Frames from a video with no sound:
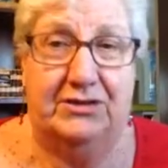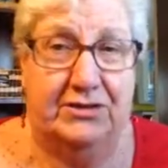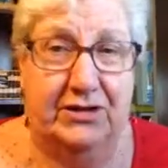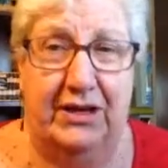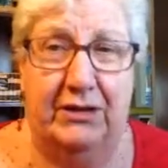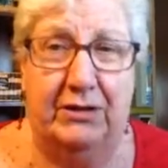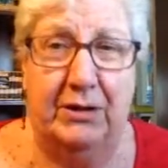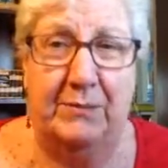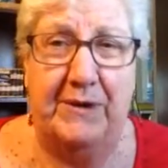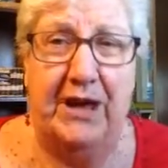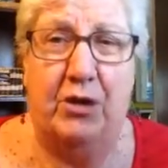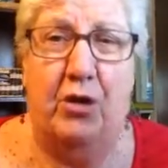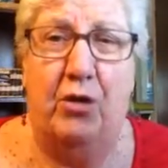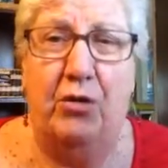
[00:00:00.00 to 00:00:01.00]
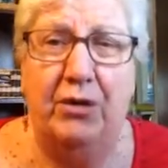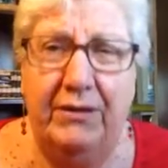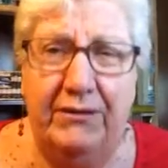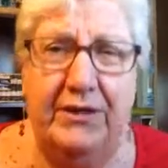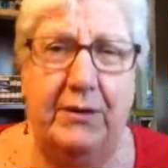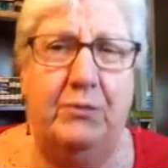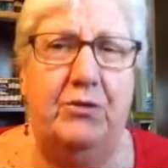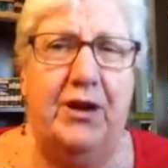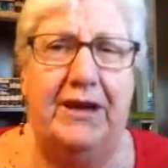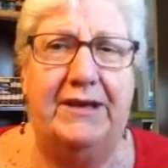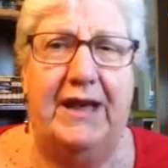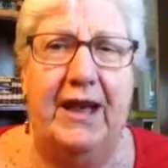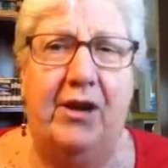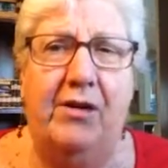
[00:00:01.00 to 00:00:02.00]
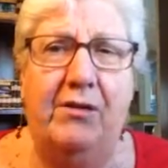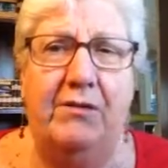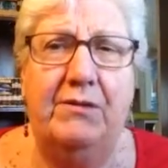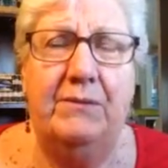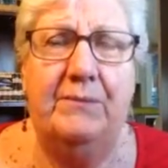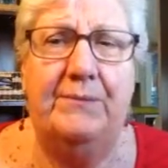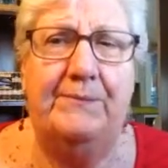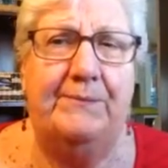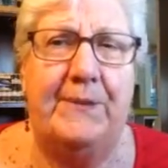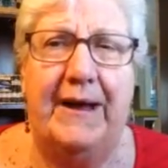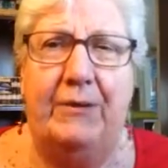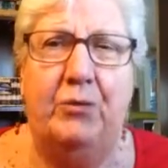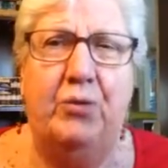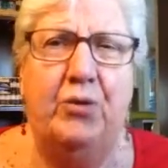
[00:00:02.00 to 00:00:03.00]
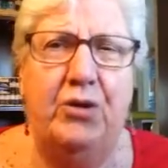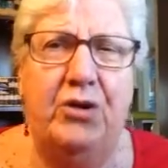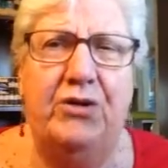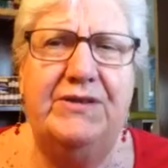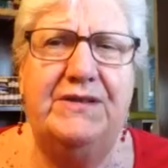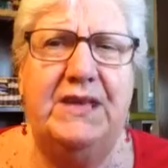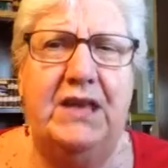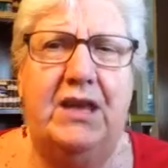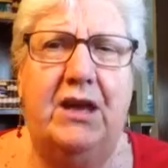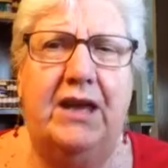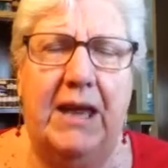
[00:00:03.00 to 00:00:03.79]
talk about all of them right now, but worth seeing.